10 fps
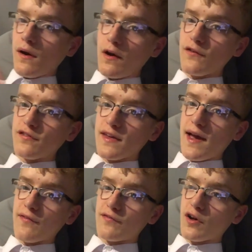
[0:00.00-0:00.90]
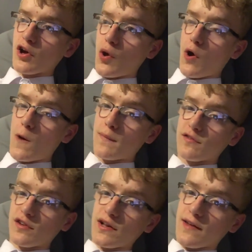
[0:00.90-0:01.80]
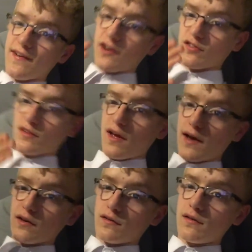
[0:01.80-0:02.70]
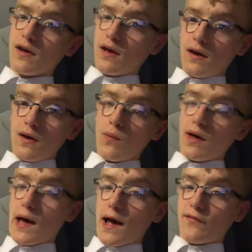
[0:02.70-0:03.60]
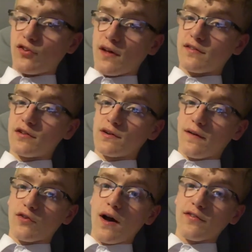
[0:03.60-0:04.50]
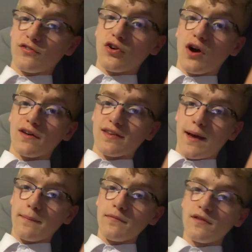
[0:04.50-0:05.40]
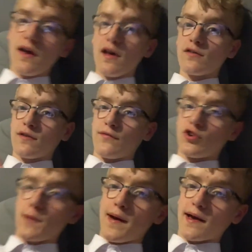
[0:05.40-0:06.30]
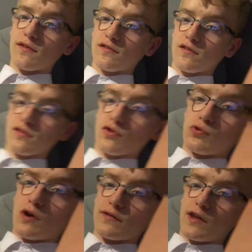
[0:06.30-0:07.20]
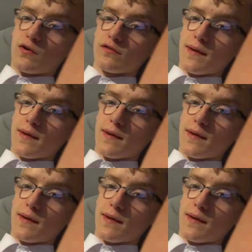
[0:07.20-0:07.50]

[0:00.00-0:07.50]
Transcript: and obviously, after I go home on study leave, I've still got exams, so I'll have to go back to school on those